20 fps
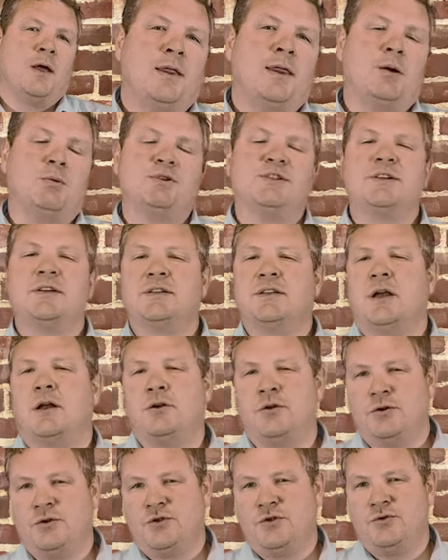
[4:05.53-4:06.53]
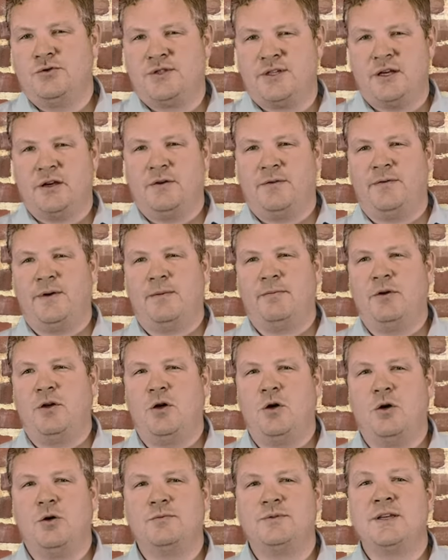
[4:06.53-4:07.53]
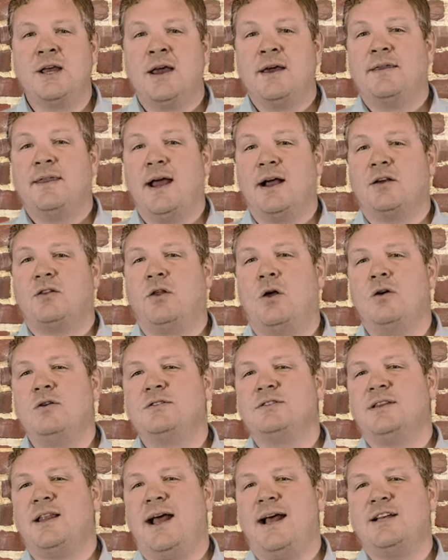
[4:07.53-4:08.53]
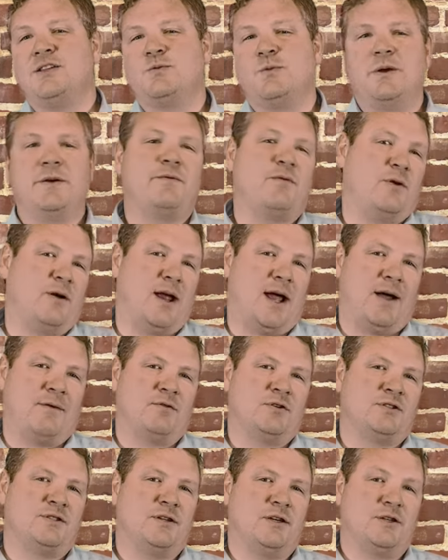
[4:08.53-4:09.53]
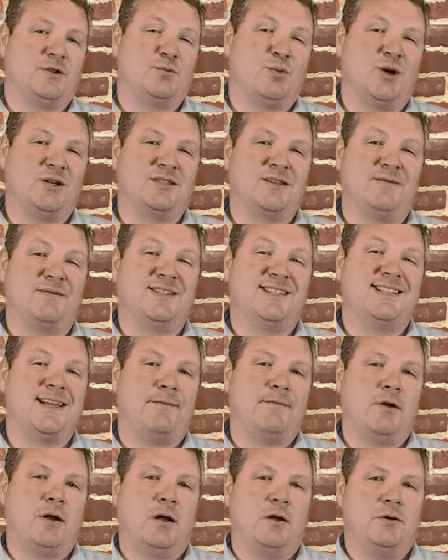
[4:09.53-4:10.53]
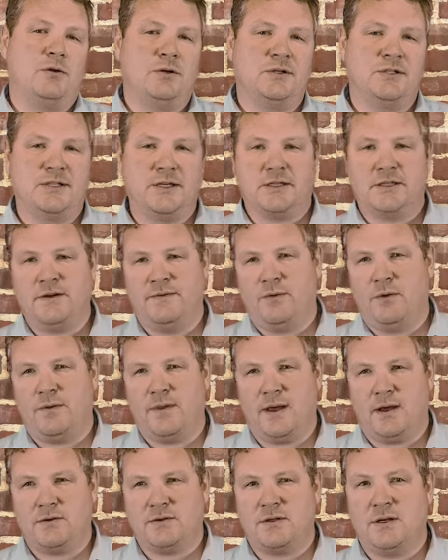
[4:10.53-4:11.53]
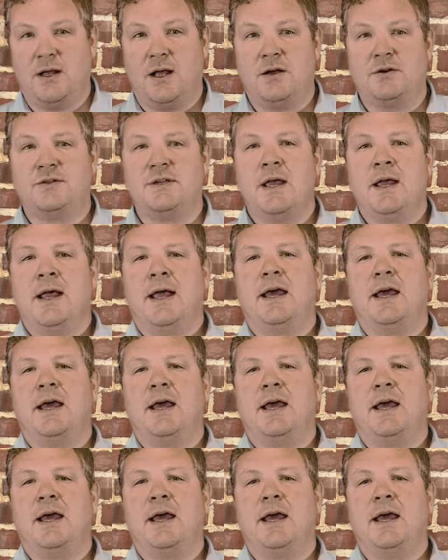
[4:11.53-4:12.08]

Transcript: There were 602 single-family homes that closed last week for an average sales price of $764,000